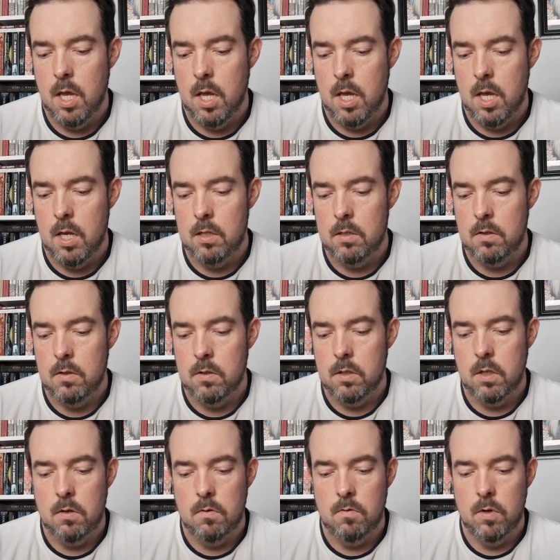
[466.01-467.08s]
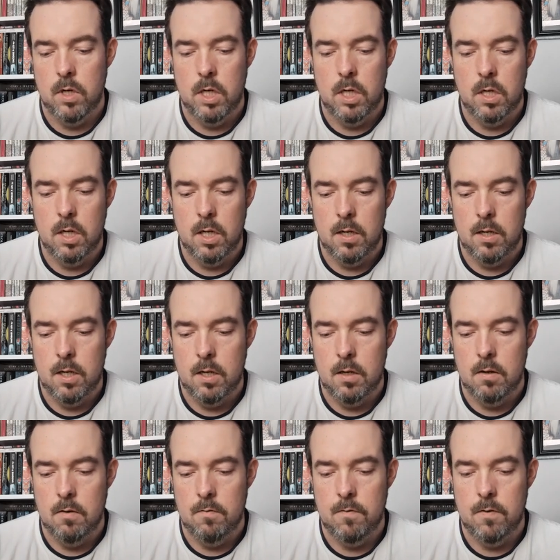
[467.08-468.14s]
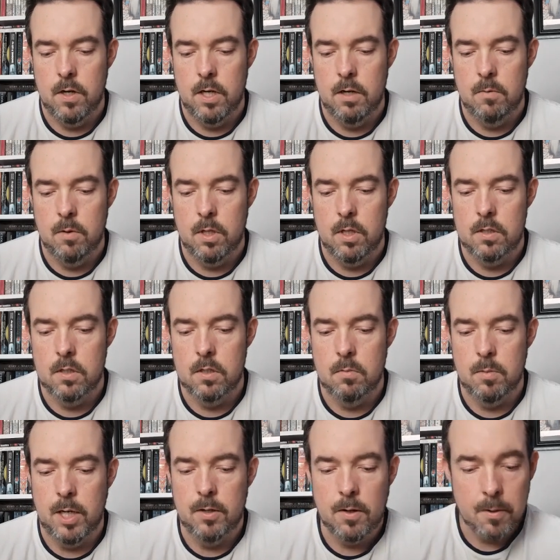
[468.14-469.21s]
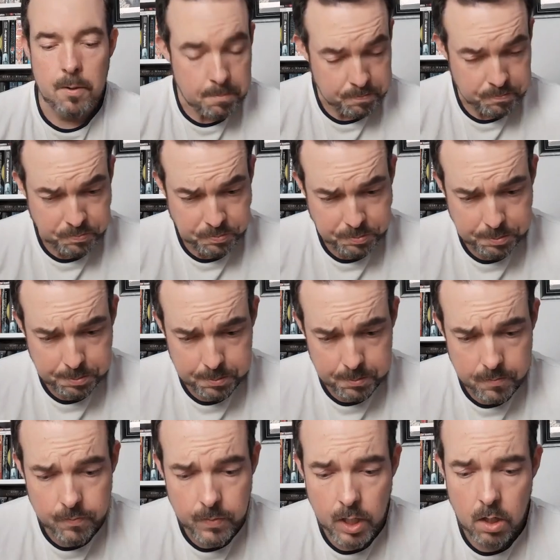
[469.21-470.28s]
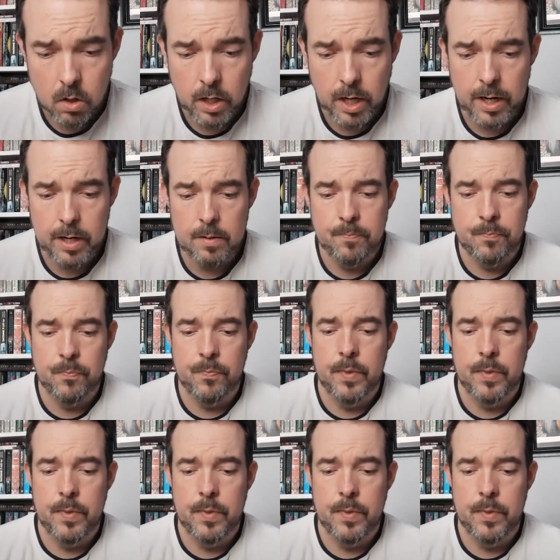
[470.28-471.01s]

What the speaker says: So I'm just going to read and find out what this is about. Okay,